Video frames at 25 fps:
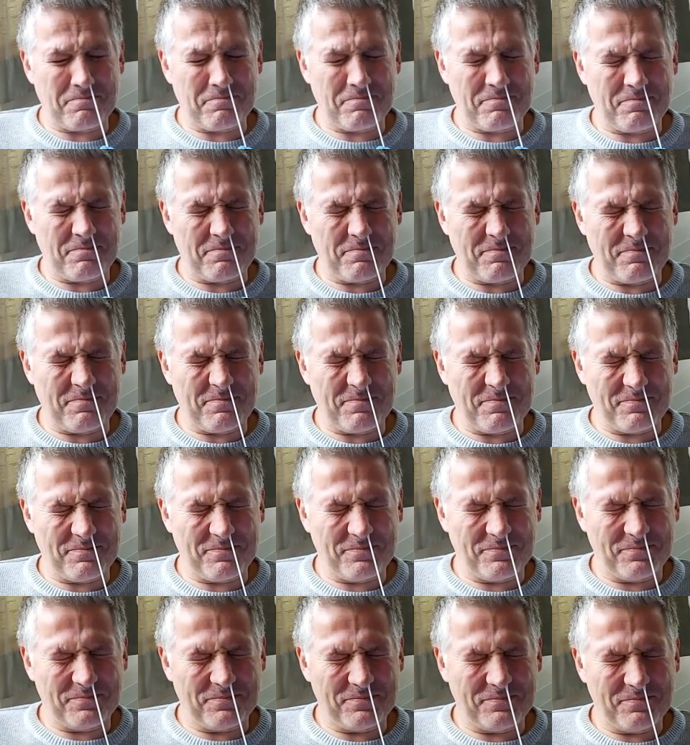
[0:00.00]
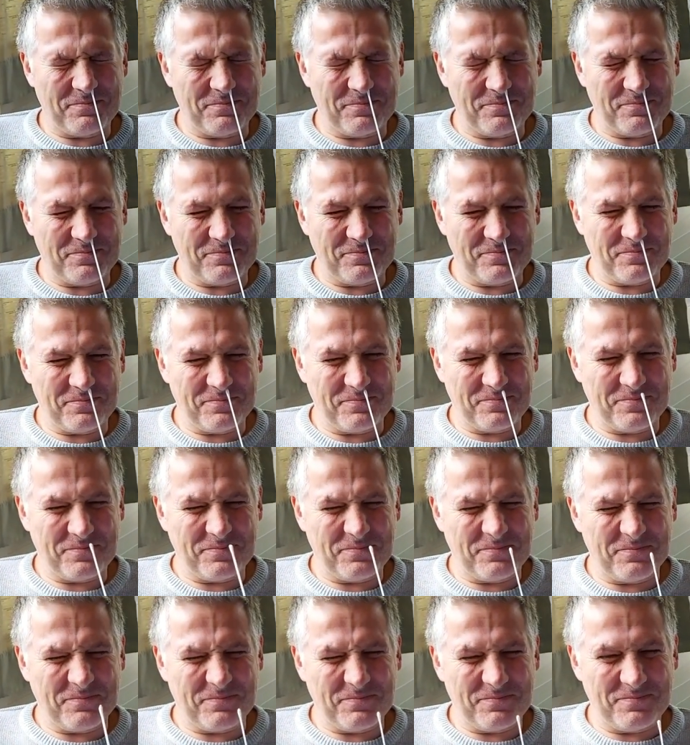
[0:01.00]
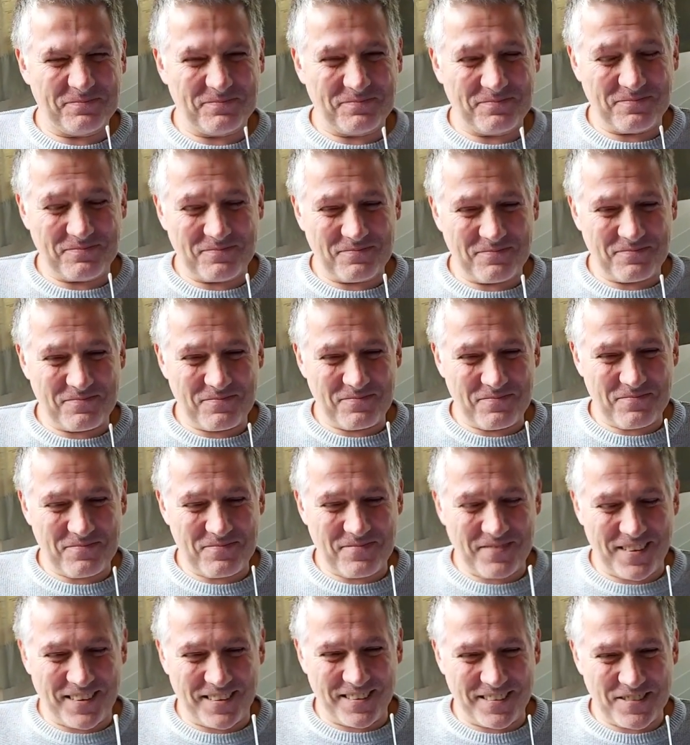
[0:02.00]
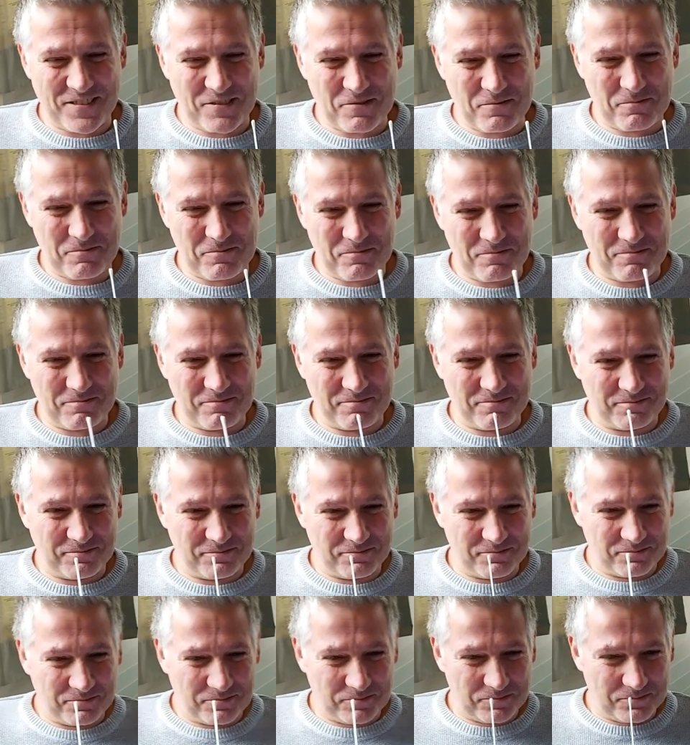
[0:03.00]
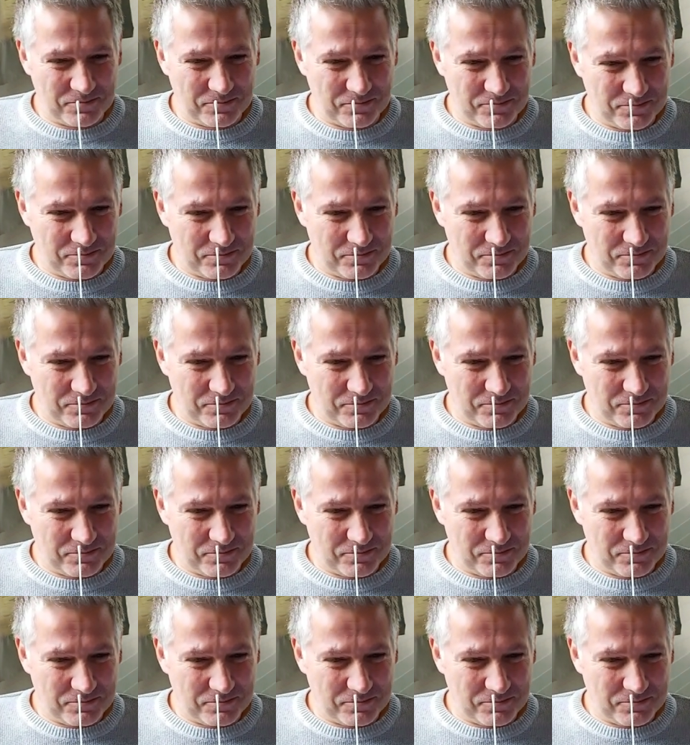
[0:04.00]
Remove carefully and repeat in the other nostril.